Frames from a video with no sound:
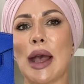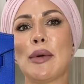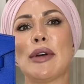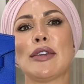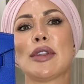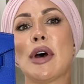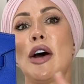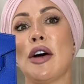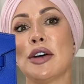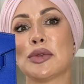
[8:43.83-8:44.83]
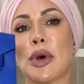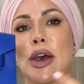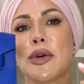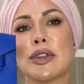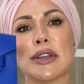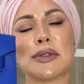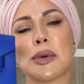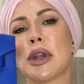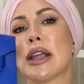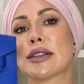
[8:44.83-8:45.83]
However, the hardware on this
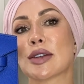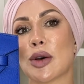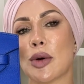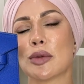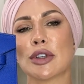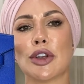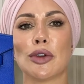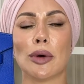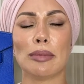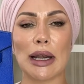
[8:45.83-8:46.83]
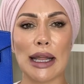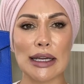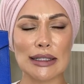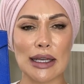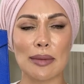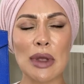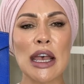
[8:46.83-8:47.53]
one is gold and not palladium.